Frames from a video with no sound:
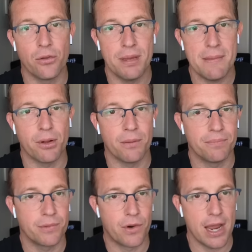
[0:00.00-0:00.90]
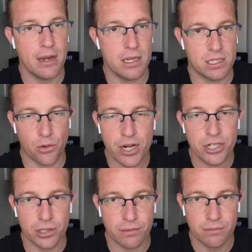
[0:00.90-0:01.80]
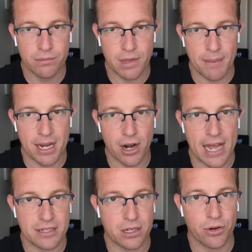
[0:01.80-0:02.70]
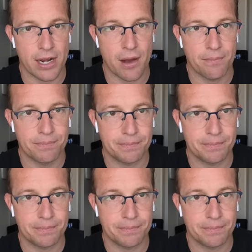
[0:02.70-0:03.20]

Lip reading: people, right, is the question that many are asking right now.